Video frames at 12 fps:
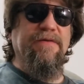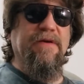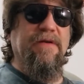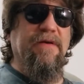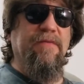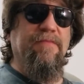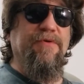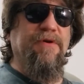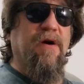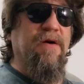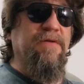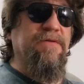at the Busch
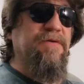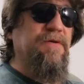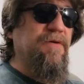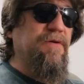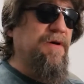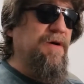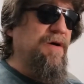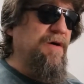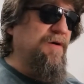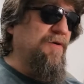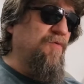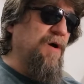Gardens
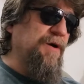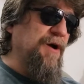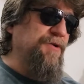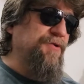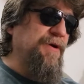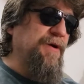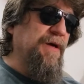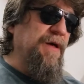uh, Water Country.